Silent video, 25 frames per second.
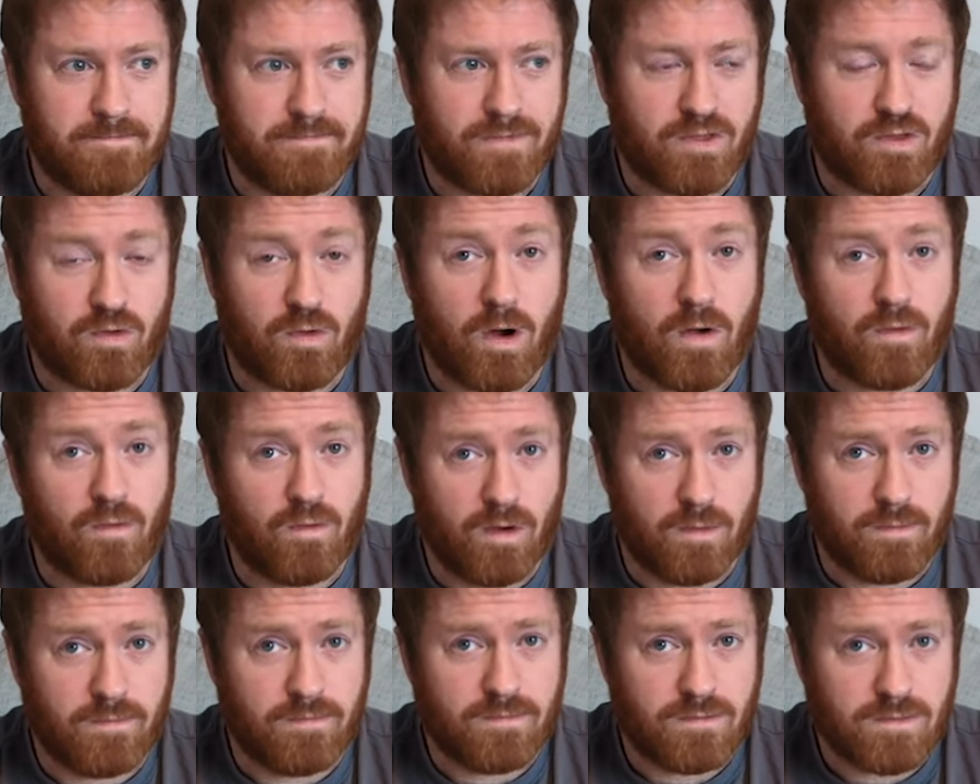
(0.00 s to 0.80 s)
Throne
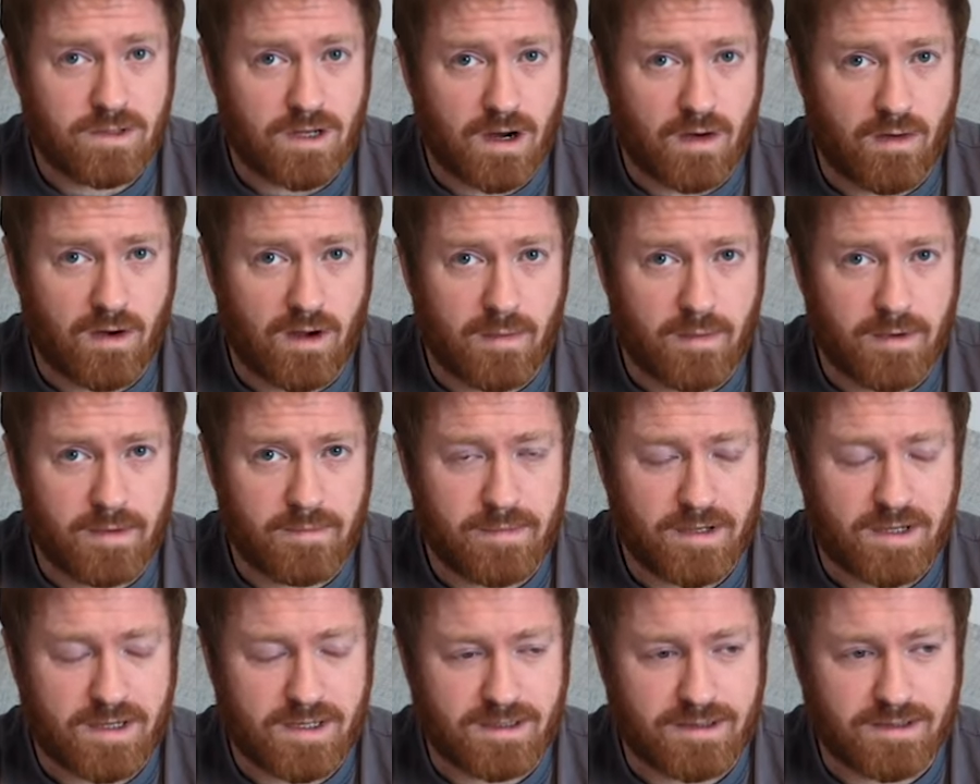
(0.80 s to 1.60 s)
Room Diorama,
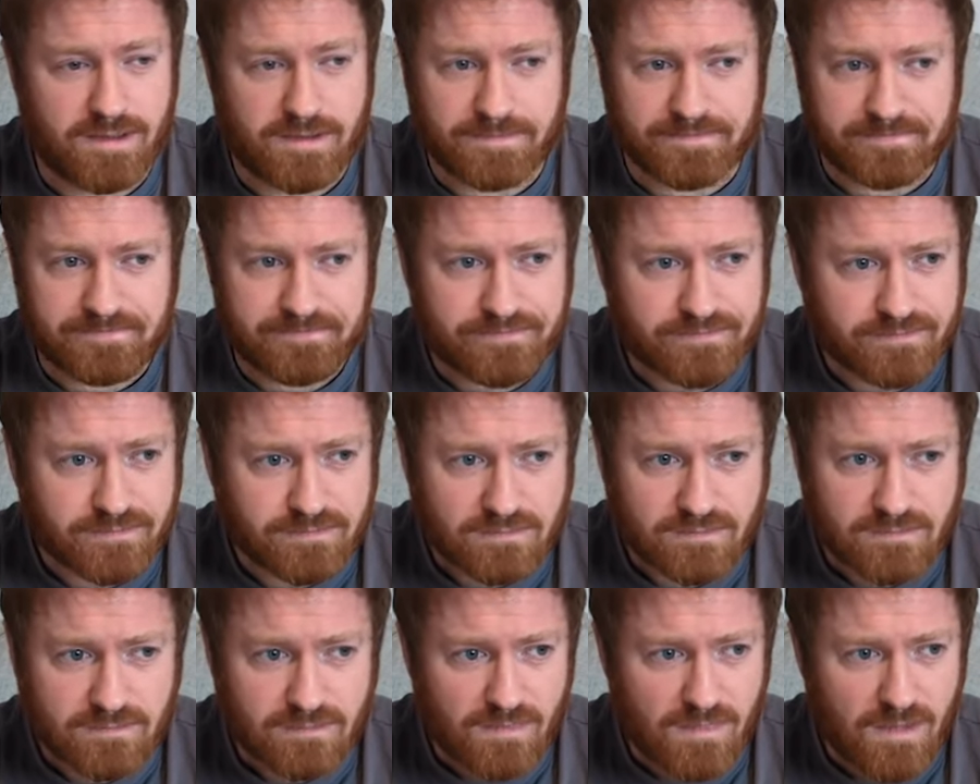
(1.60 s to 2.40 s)
because
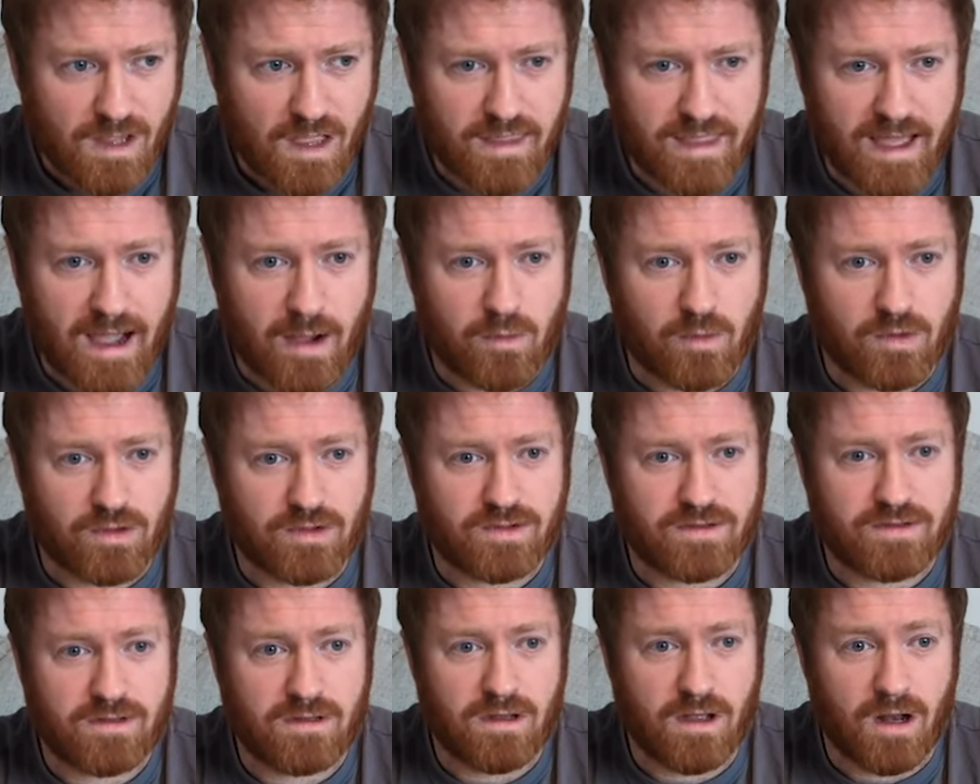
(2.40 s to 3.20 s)
that
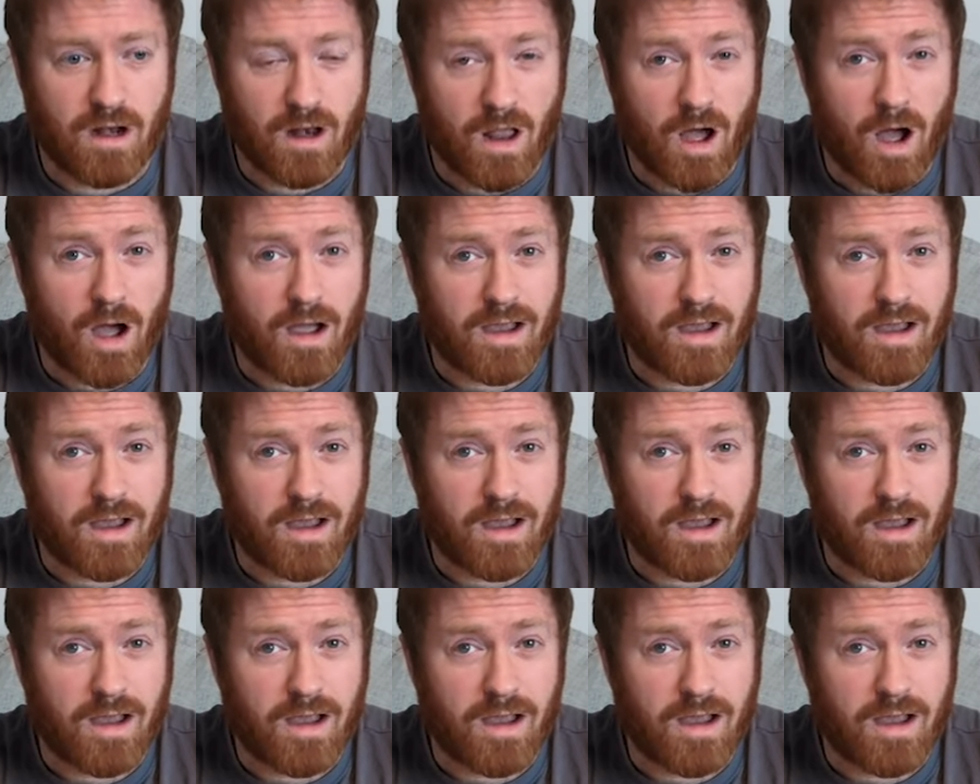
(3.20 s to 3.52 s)
was a lot,